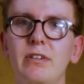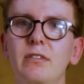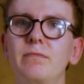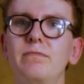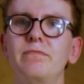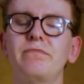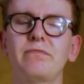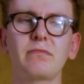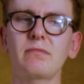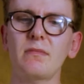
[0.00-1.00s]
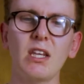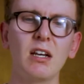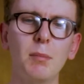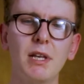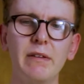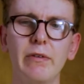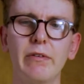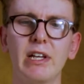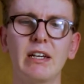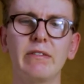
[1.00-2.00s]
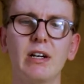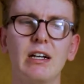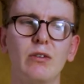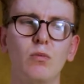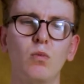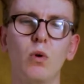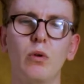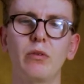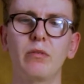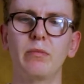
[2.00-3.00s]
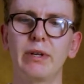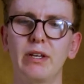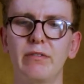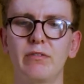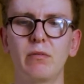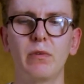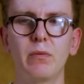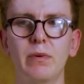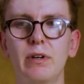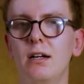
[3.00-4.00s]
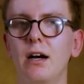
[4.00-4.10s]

I believe I've only ever had one beer from them,